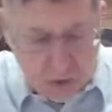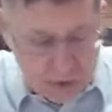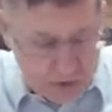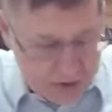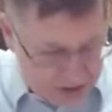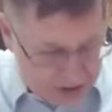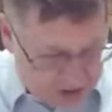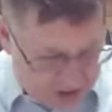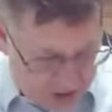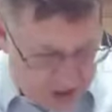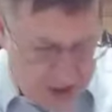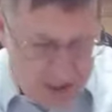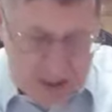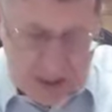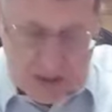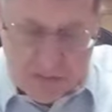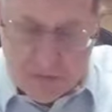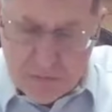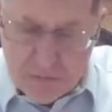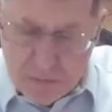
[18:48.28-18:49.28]
we're going to say
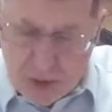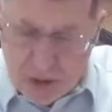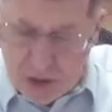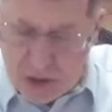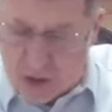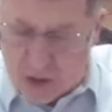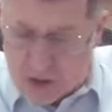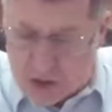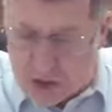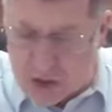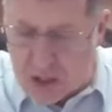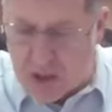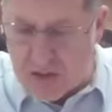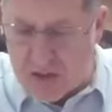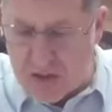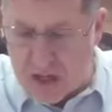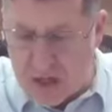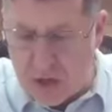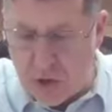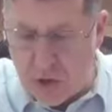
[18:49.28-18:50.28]
it means
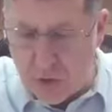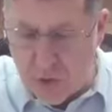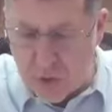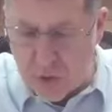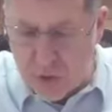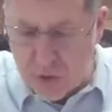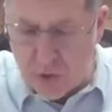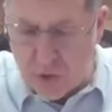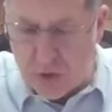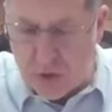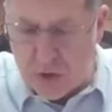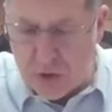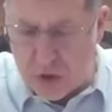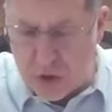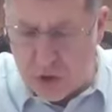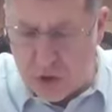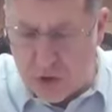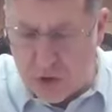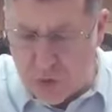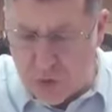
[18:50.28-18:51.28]
that you're going
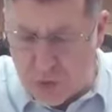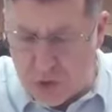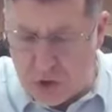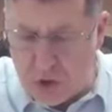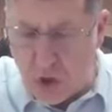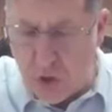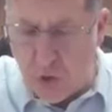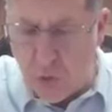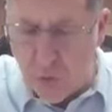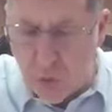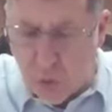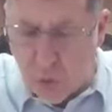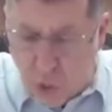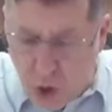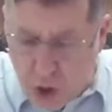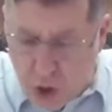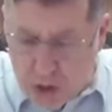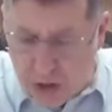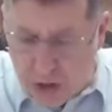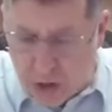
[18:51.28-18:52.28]
to use
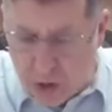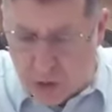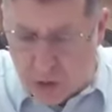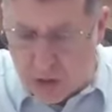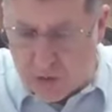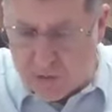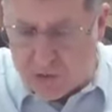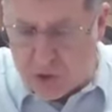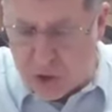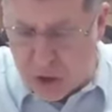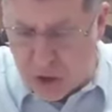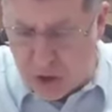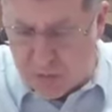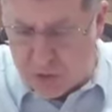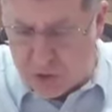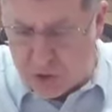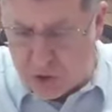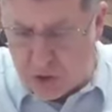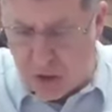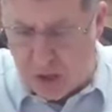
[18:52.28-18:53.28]
one log of
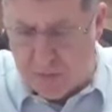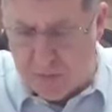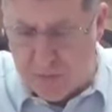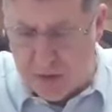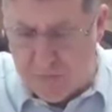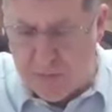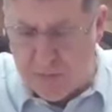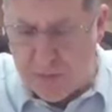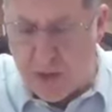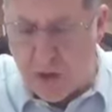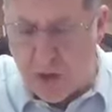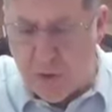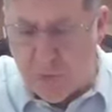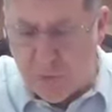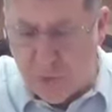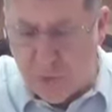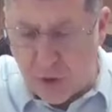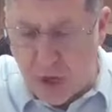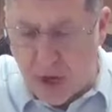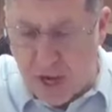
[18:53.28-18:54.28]
shaman
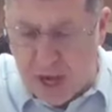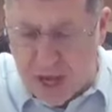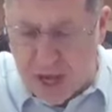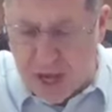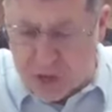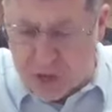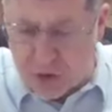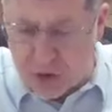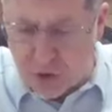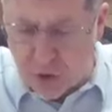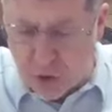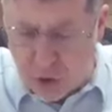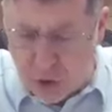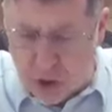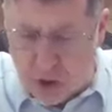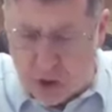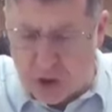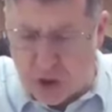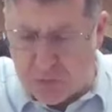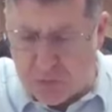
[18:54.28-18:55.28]
for as
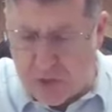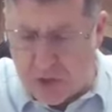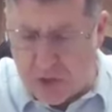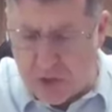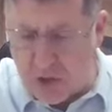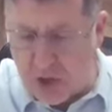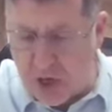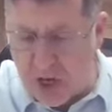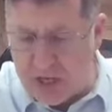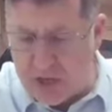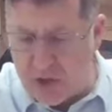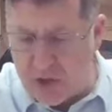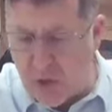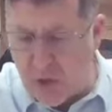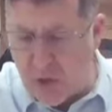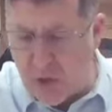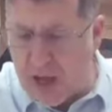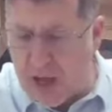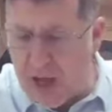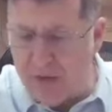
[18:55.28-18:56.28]
large a mincha as
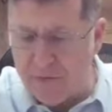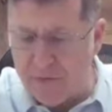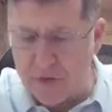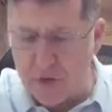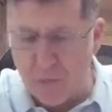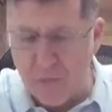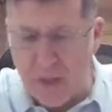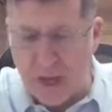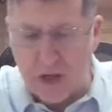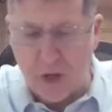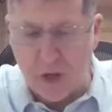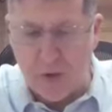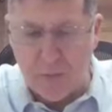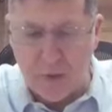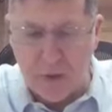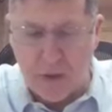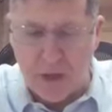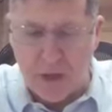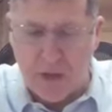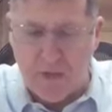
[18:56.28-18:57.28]
you have. So that could
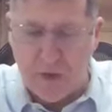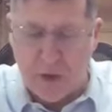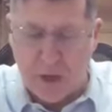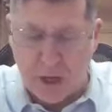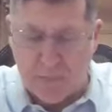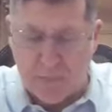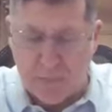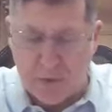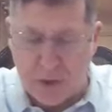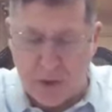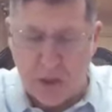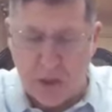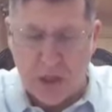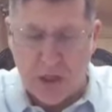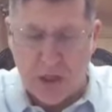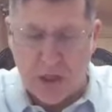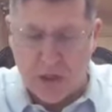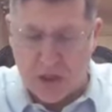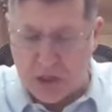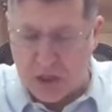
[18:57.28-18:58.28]
be even up to
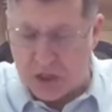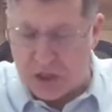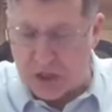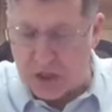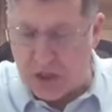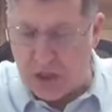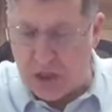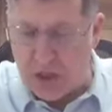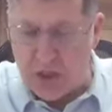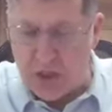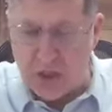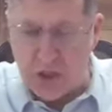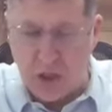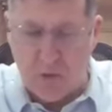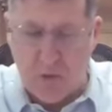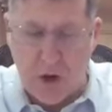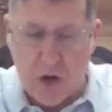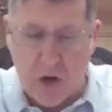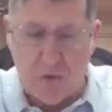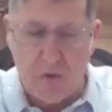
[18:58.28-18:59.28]
60
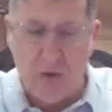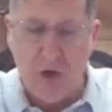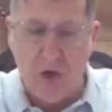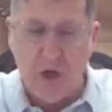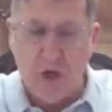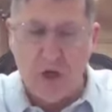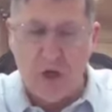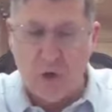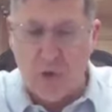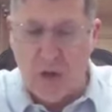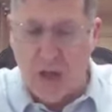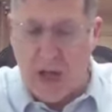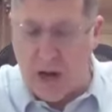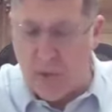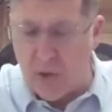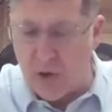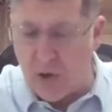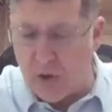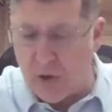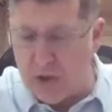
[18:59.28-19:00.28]
isaron. So
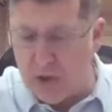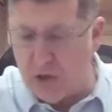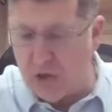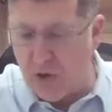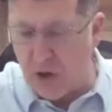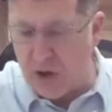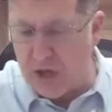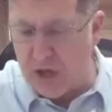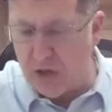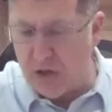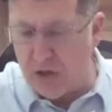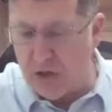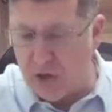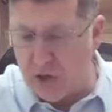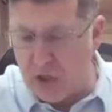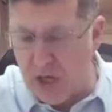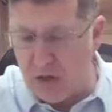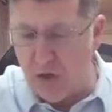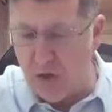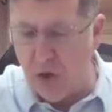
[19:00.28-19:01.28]
now we're going to try to
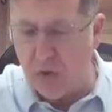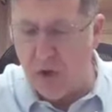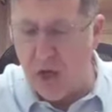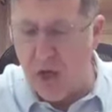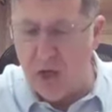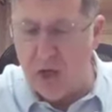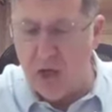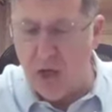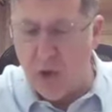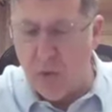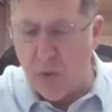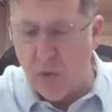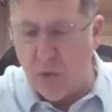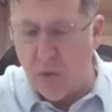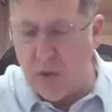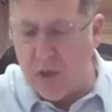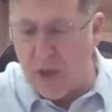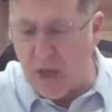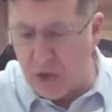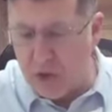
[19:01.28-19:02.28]
understand, okay, well,
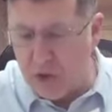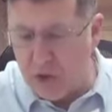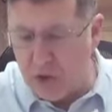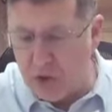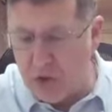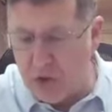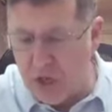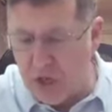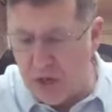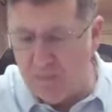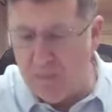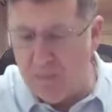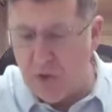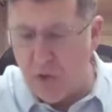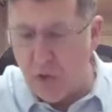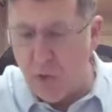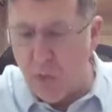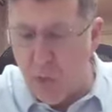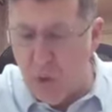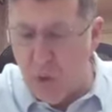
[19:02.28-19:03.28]
we
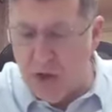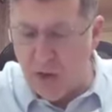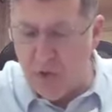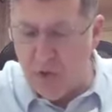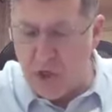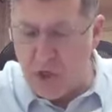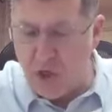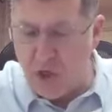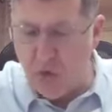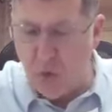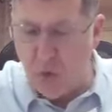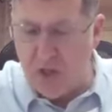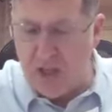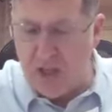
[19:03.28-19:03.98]
understand where each